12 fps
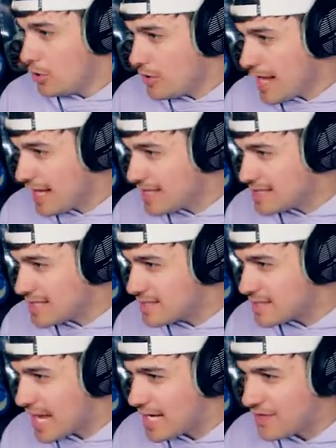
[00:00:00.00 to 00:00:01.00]
Who the heck is
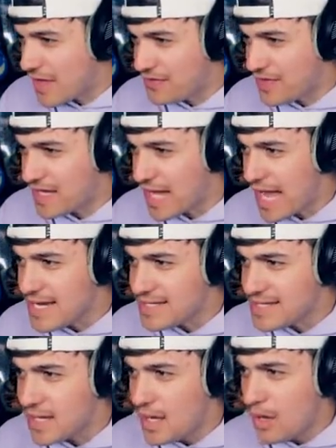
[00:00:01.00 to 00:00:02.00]
inside of that thing, guys?